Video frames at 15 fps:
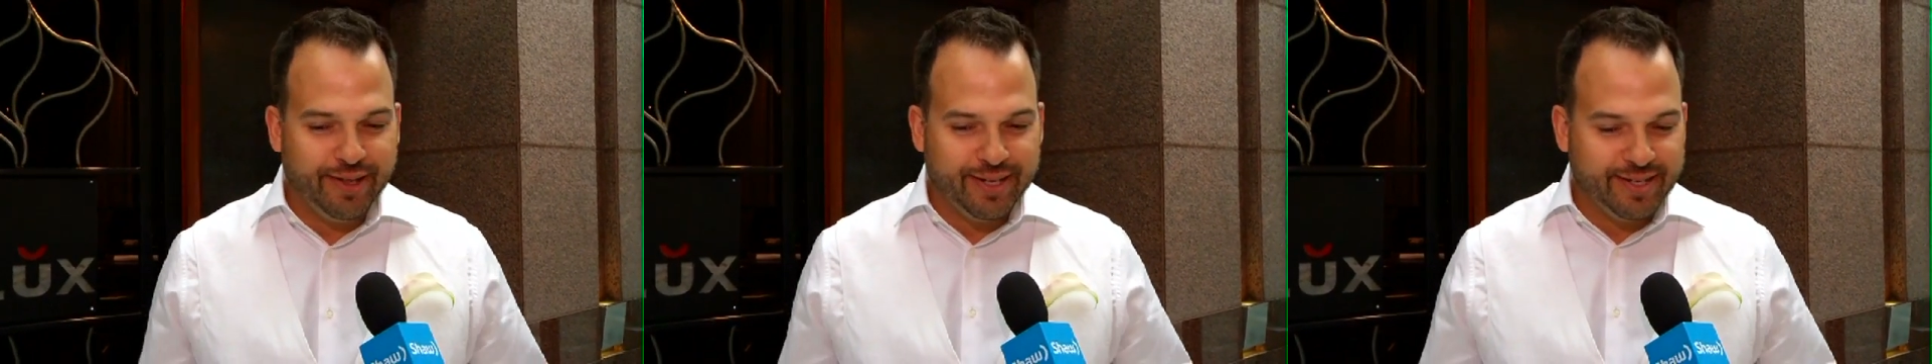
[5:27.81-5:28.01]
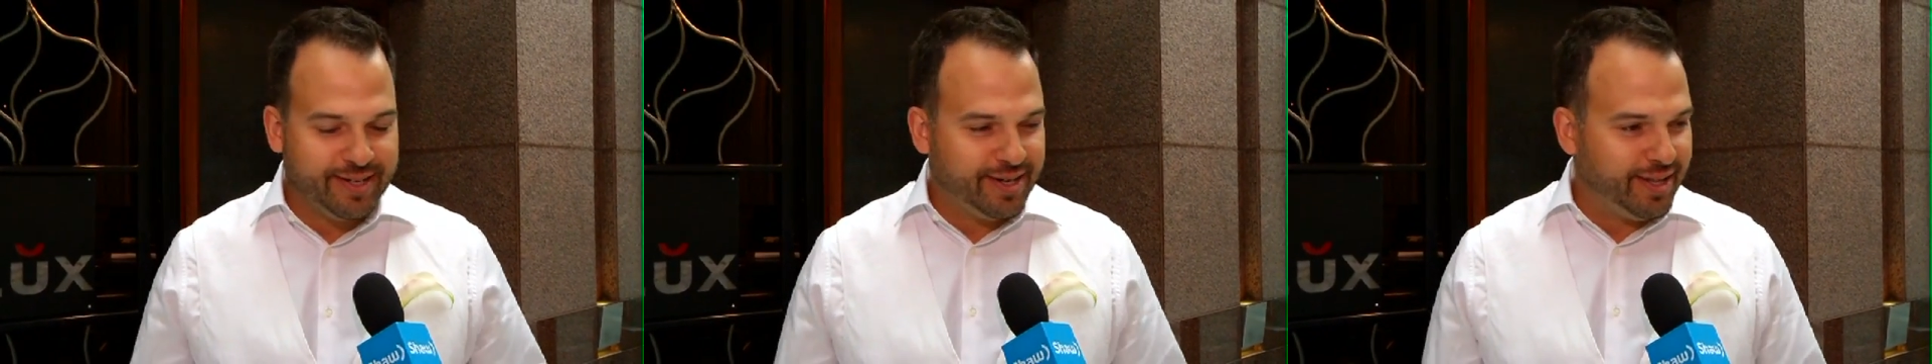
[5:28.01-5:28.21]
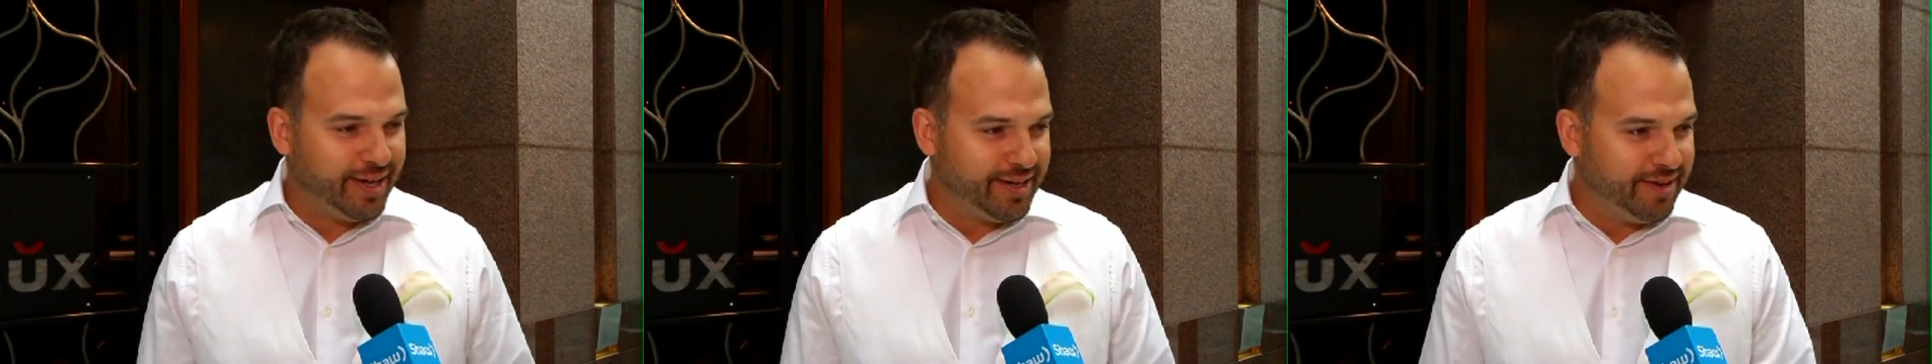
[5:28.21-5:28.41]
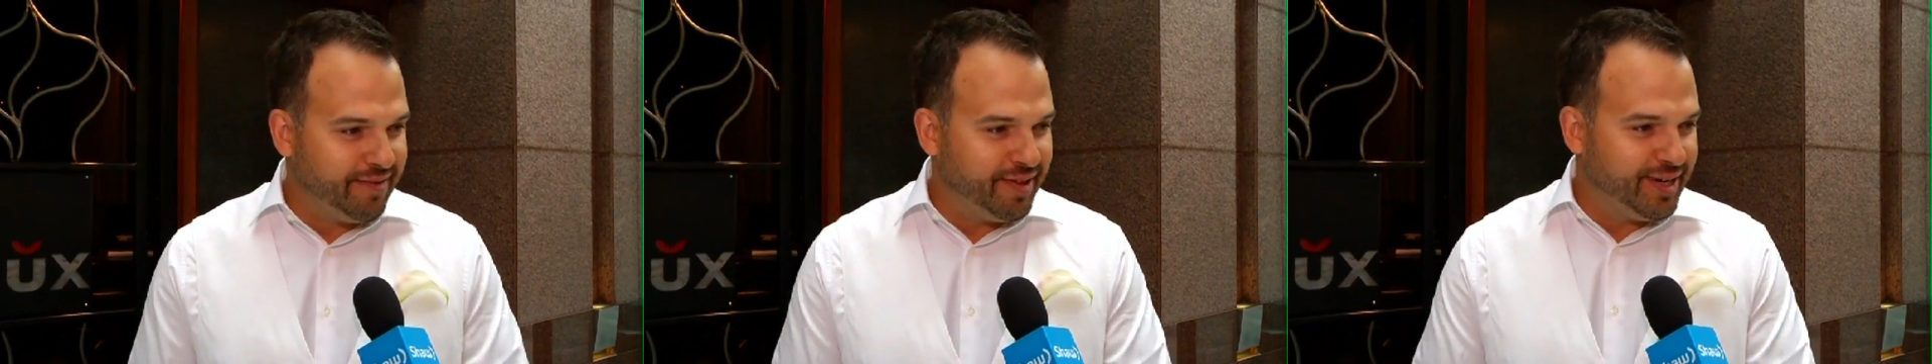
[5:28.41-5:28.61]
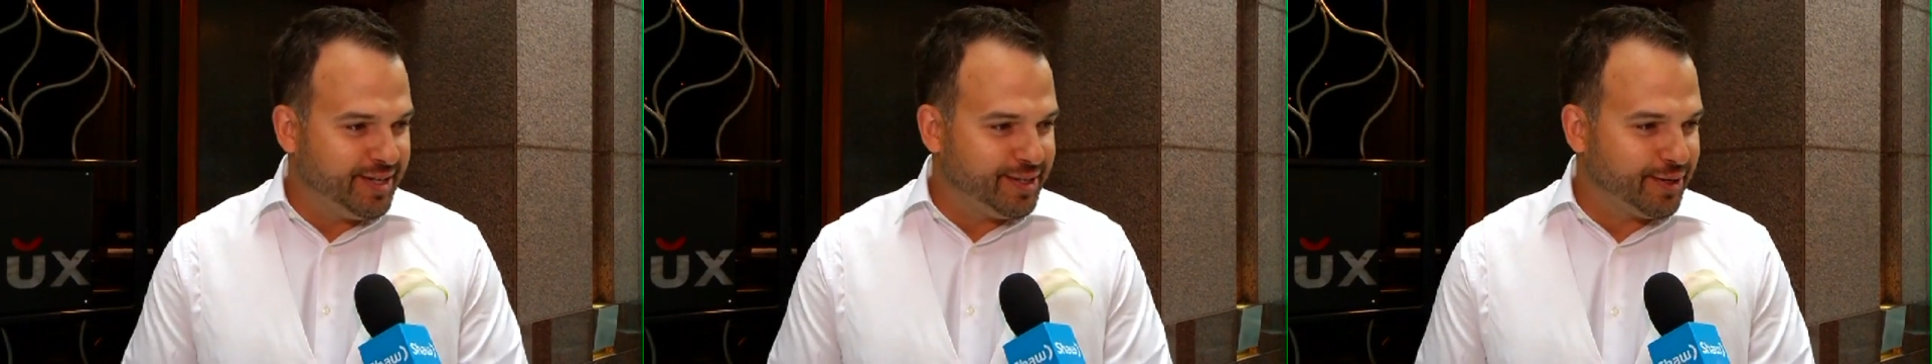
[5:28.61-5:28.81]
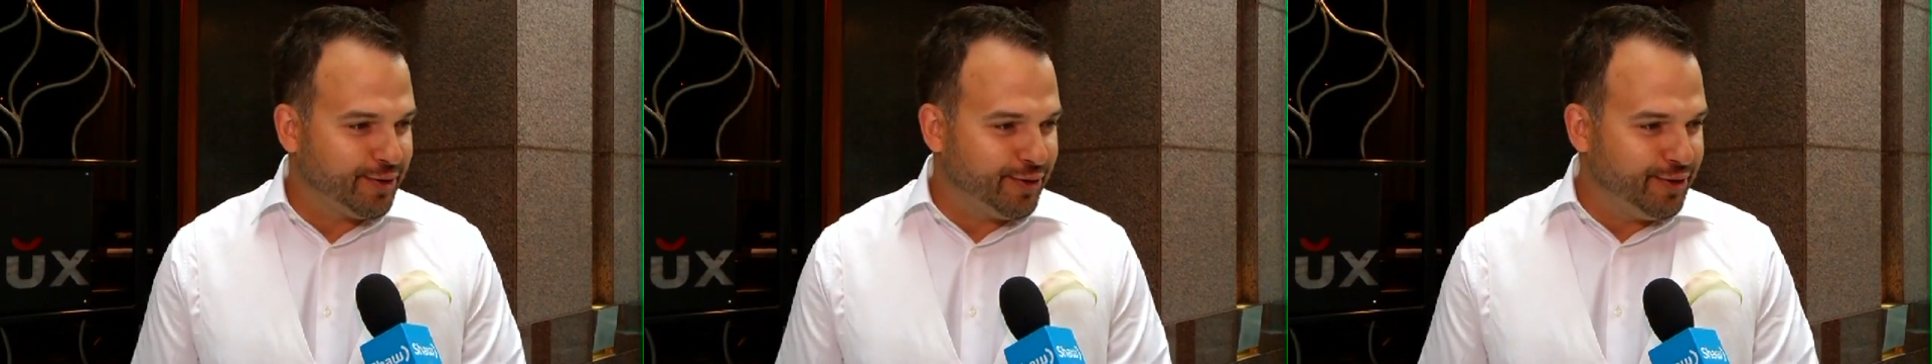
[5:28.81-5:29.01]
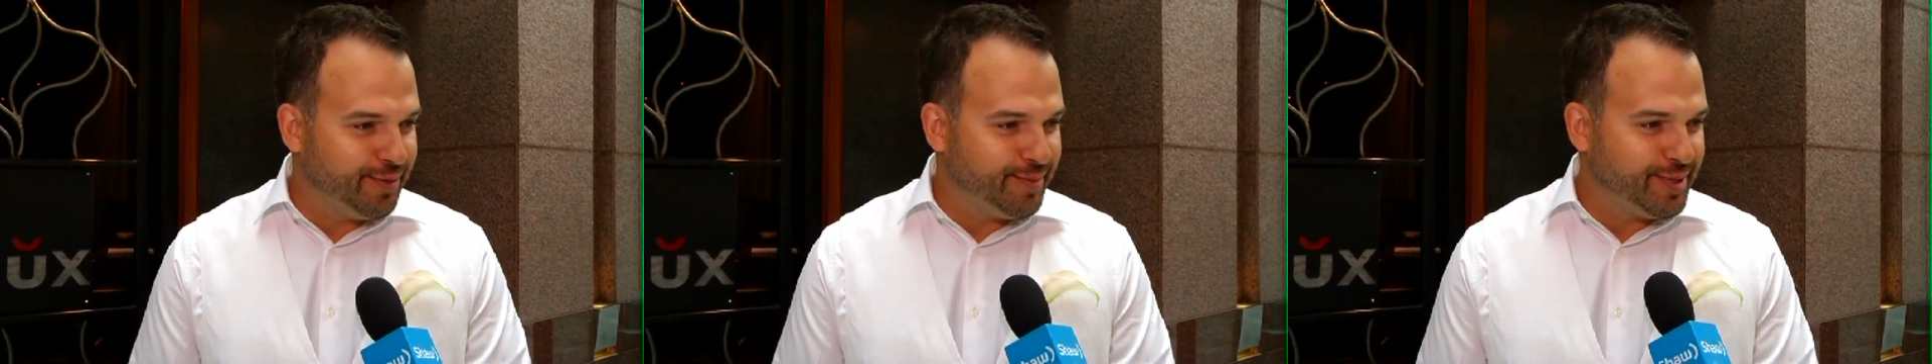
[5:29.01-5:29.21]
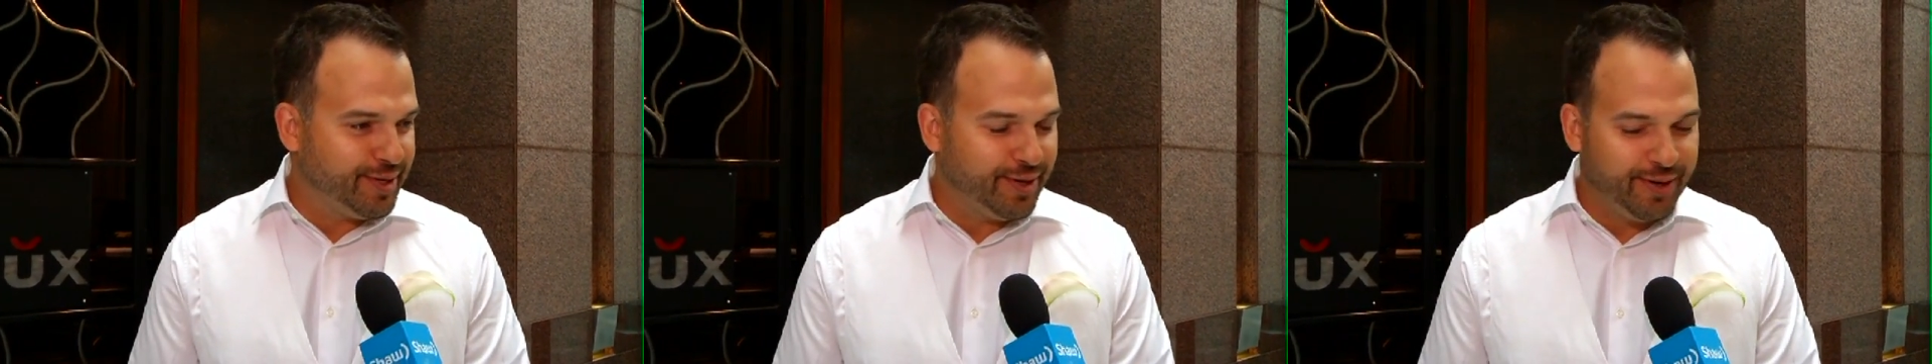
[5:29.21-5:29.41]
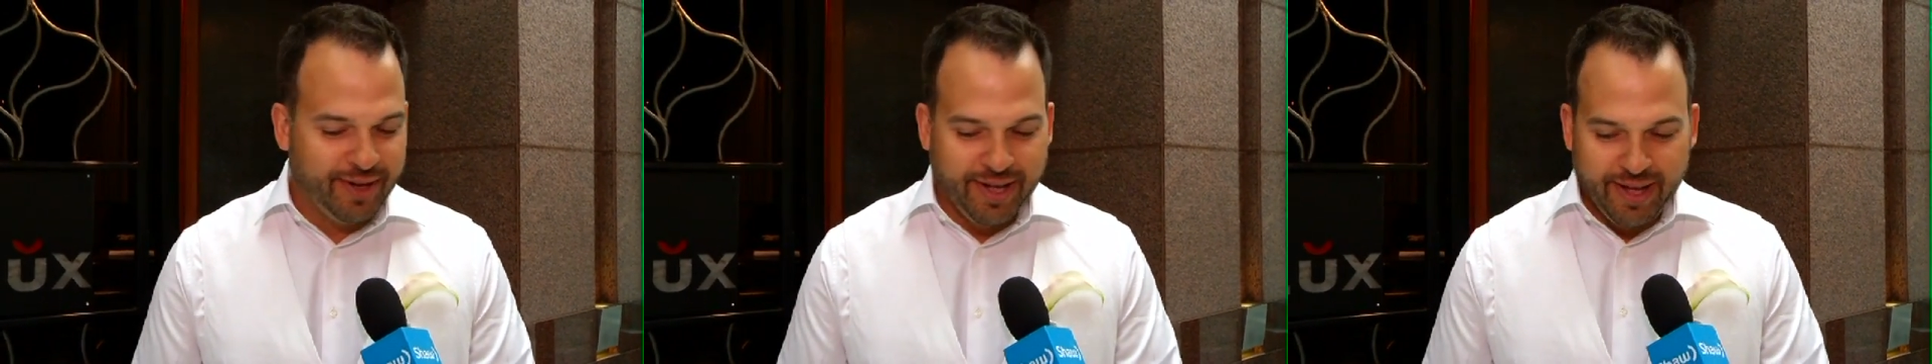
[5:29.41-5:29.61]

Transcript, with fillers: this collectively as a group. So